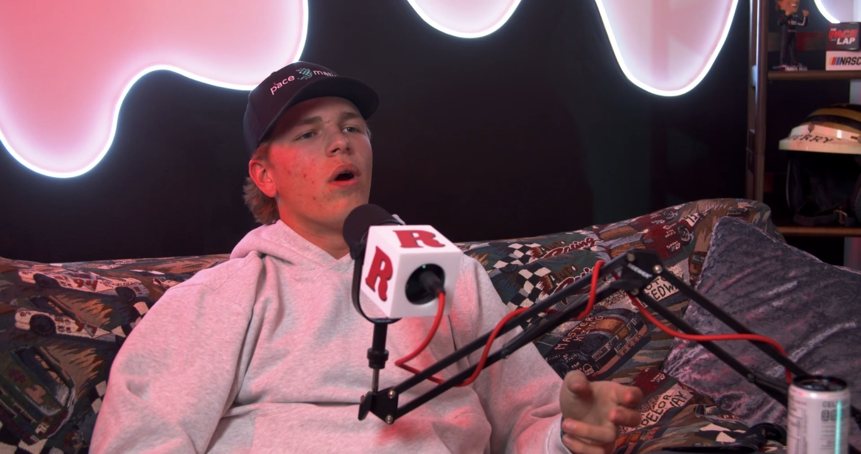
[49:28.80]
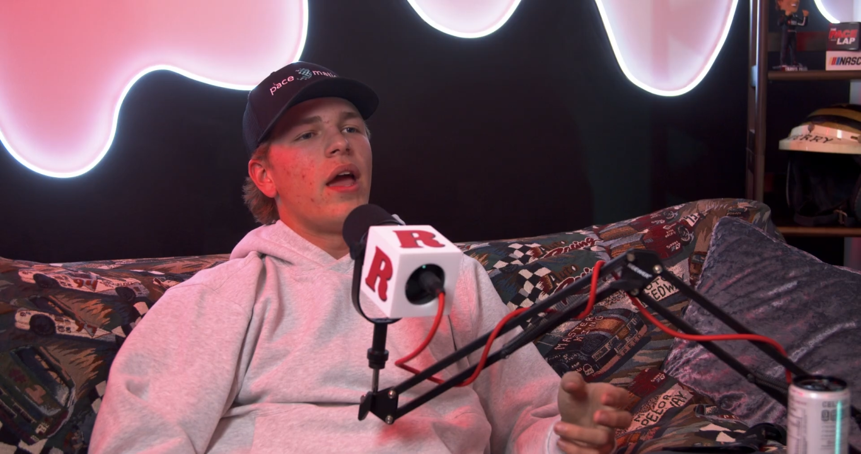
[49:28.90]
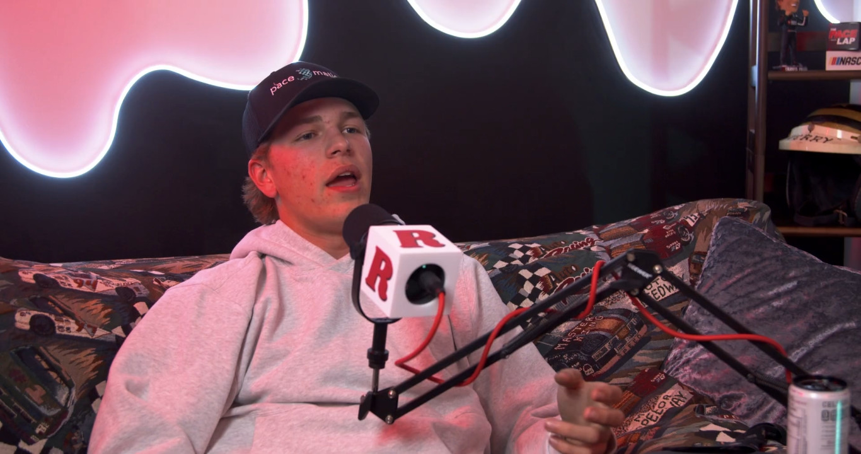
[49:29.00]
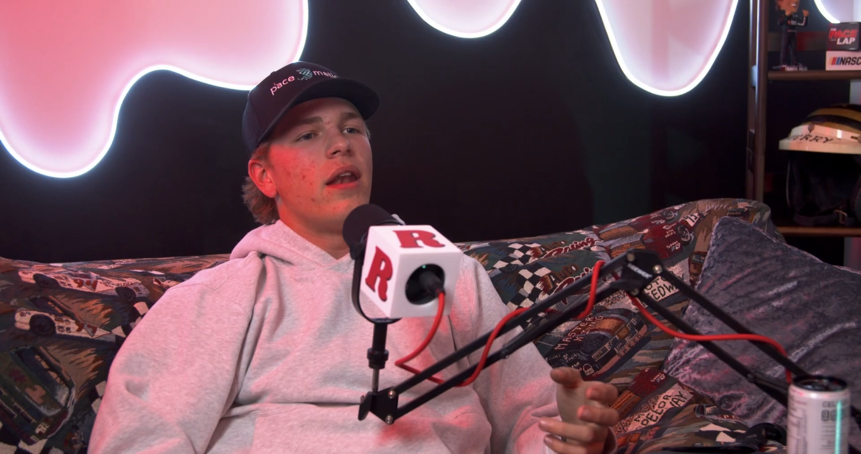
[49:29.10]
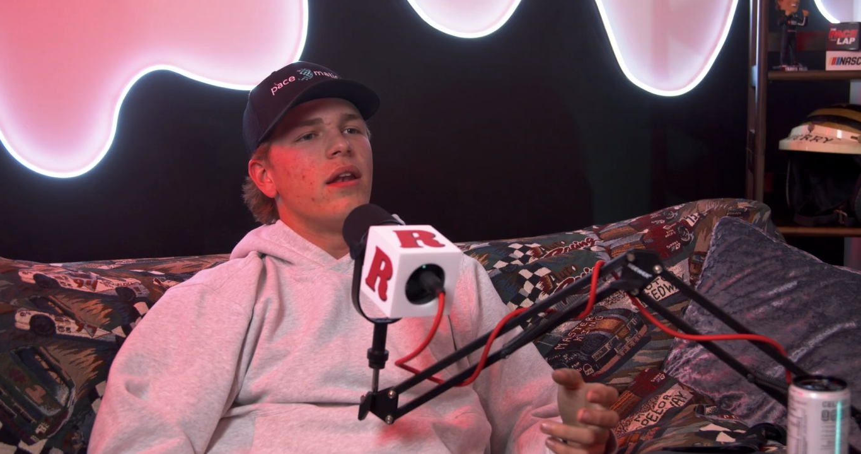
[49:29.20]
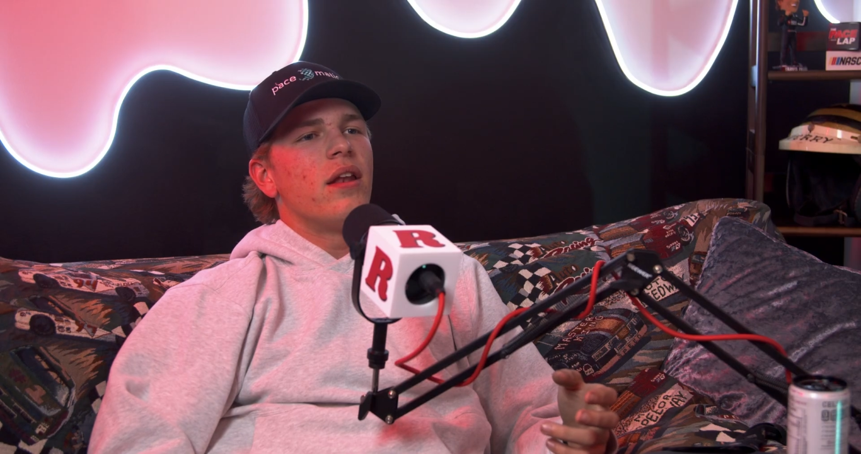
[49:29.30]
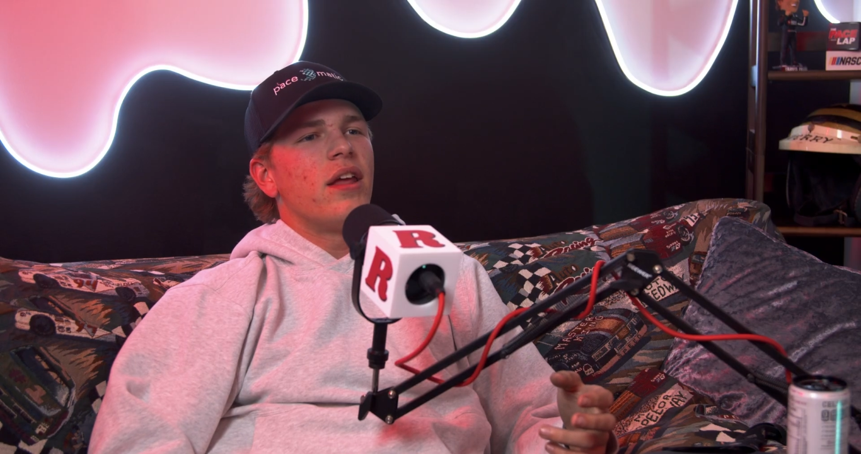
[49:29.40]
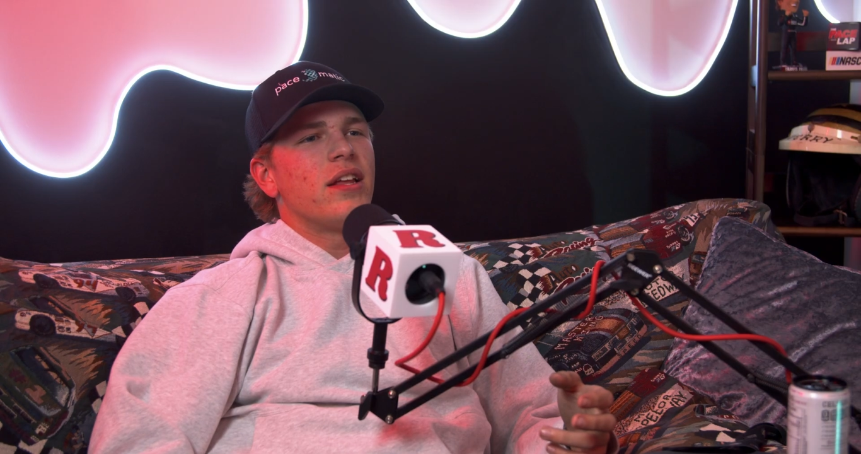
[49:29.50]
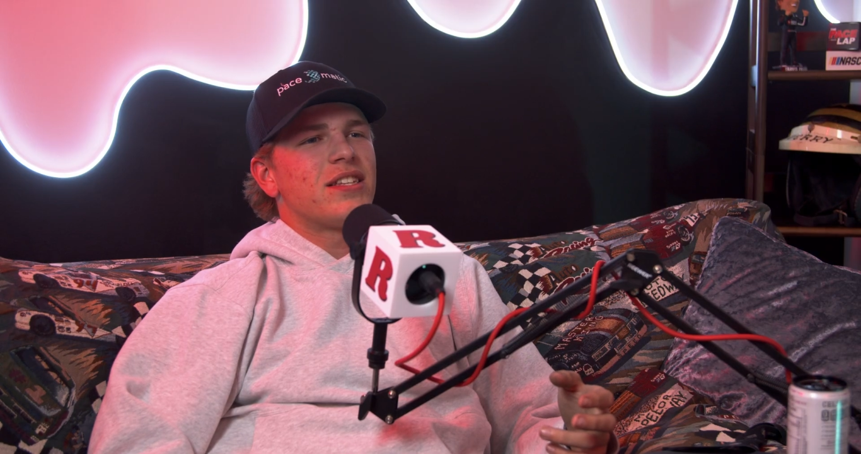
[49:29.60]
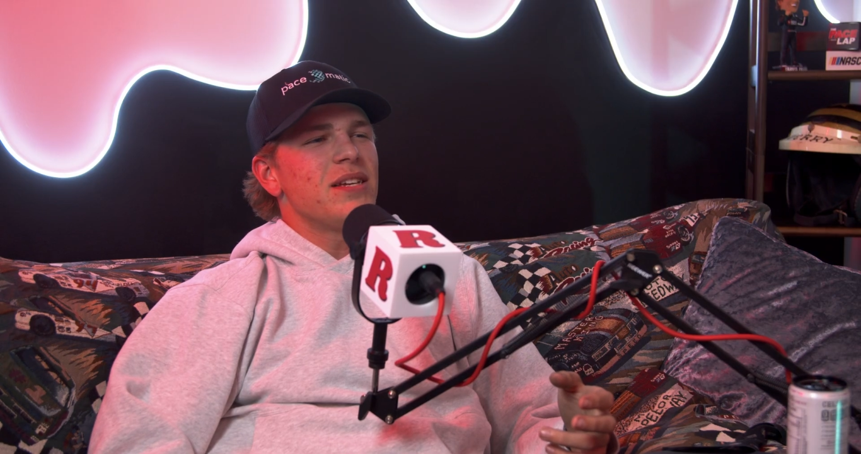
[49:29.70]
And
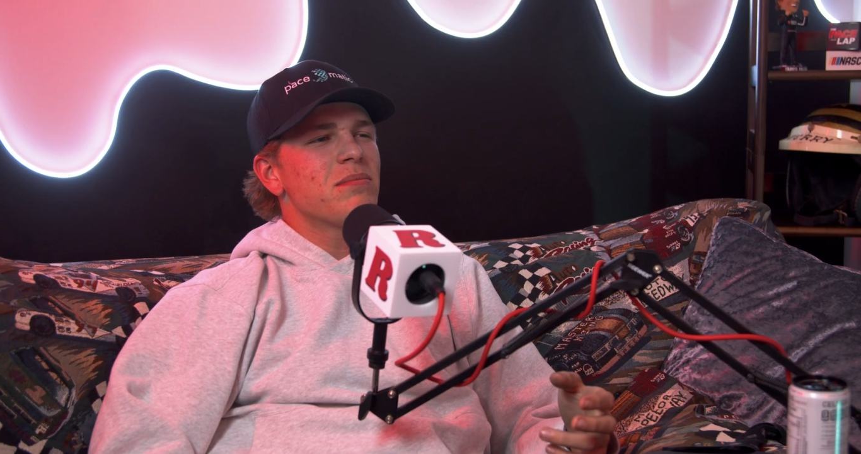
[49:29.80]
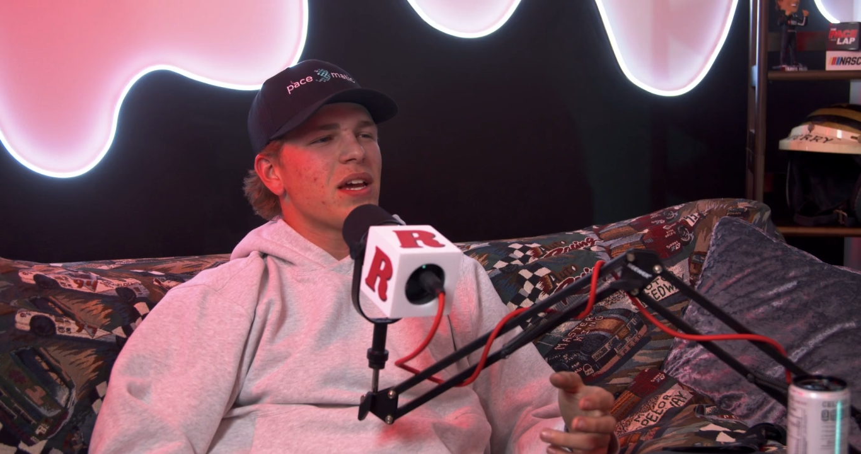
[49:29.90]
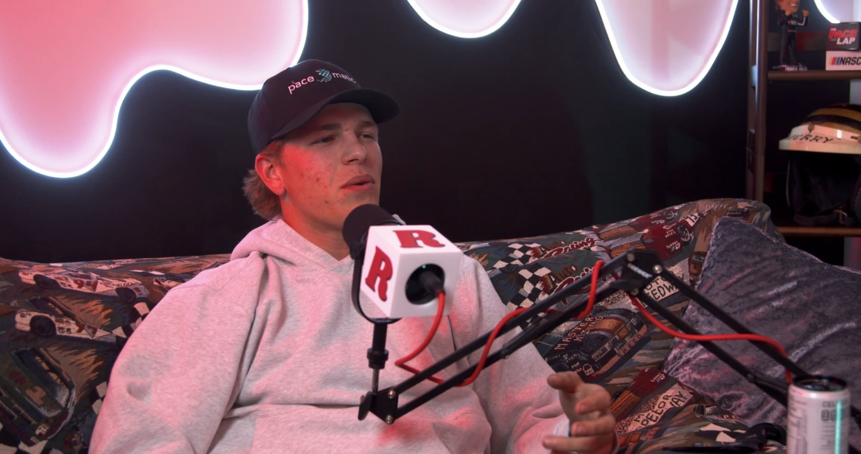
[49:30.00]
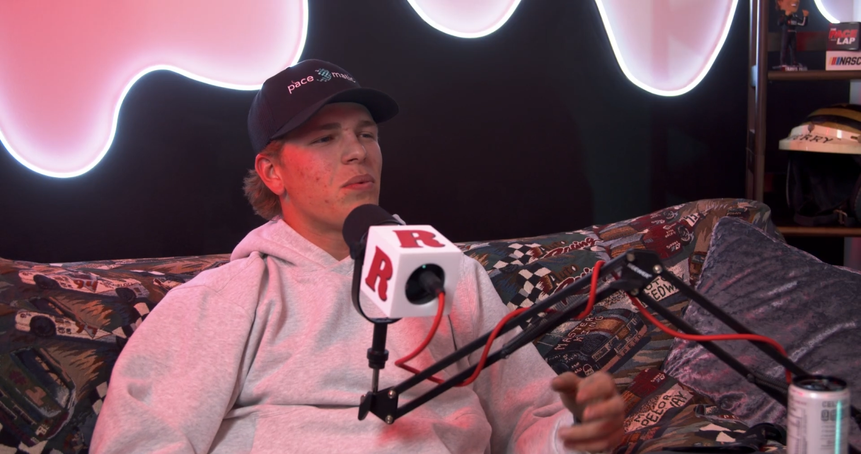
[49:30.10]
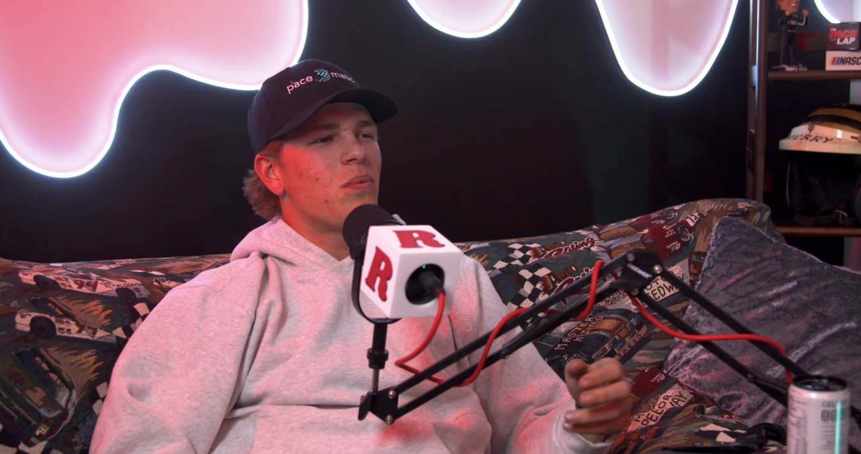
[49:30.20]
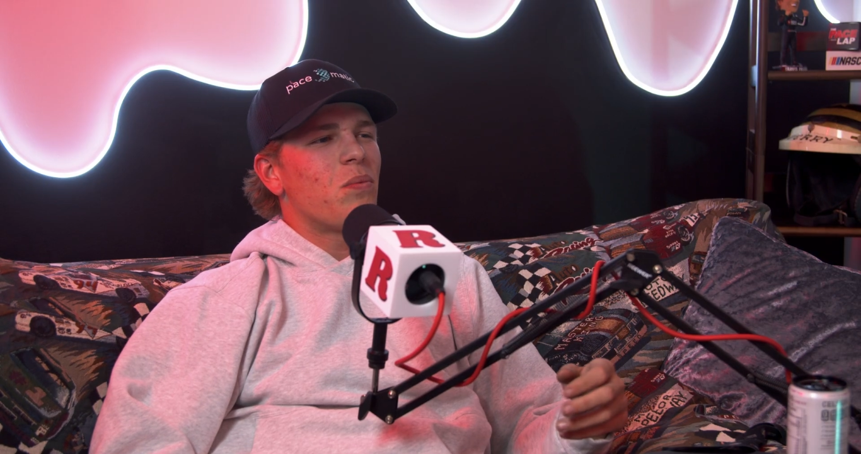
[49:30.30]
it seems like